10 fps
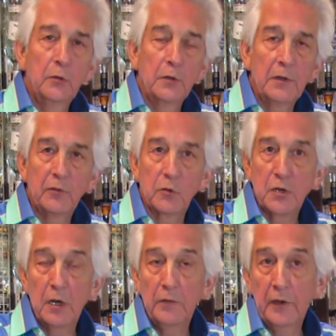and if you're
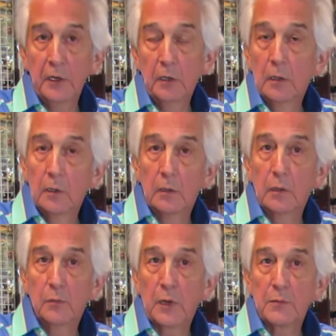driving
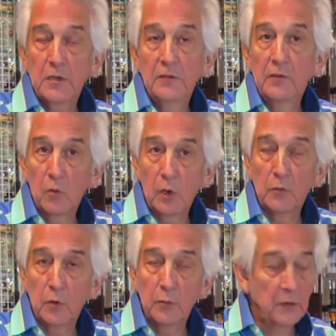perhaps even one
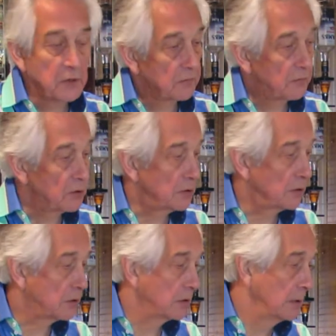would be sufficient